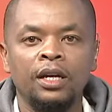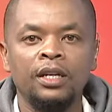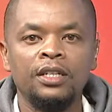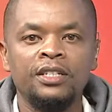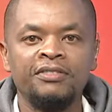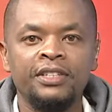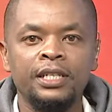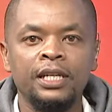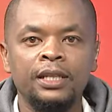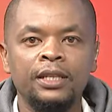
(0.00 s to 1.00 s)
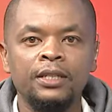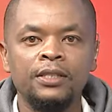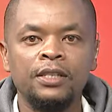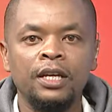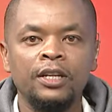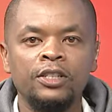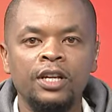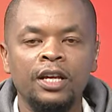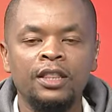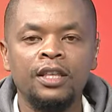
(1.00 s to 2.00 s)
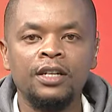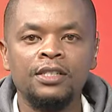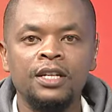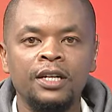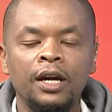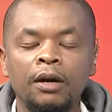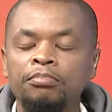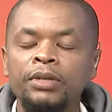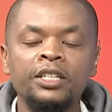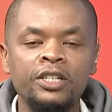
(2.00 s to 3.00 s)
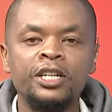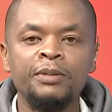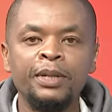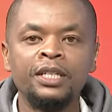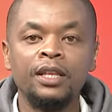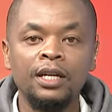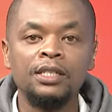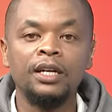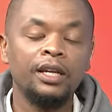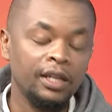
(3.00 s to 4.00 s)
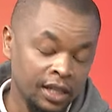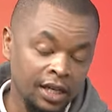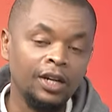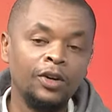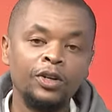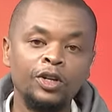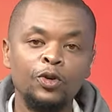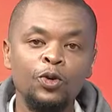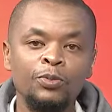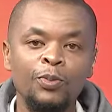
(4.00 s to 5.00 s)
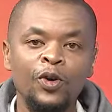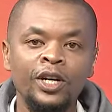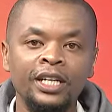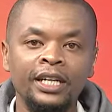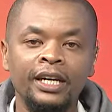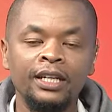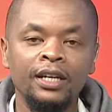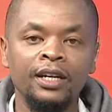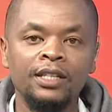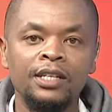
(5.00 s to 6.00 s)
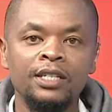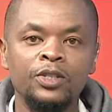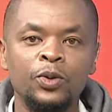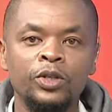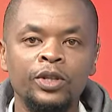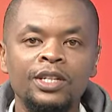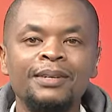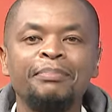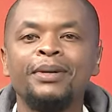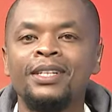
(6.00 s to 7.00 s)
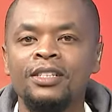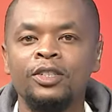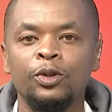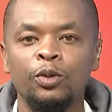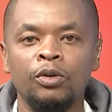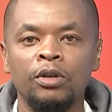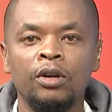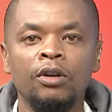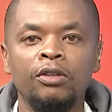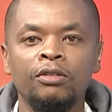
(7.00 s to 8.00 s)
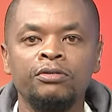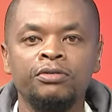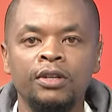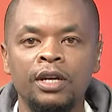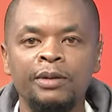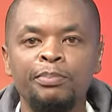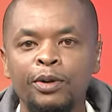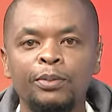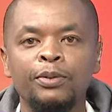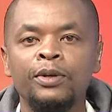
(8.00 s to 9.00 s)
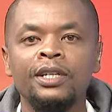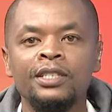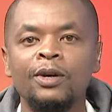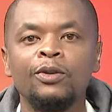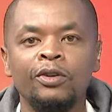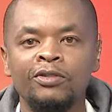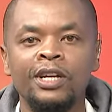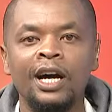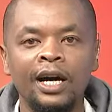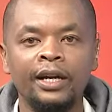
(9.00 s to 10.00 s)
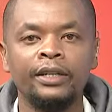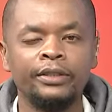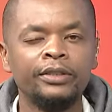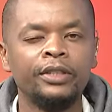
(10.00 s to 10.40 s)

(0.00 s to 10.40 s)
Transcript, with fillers: Indefinitely, this is Thursday, um, Entertainment Thursday here on Good Morning Kenya. And as I told you, this is the best show north of Limpopo and south of Sahara.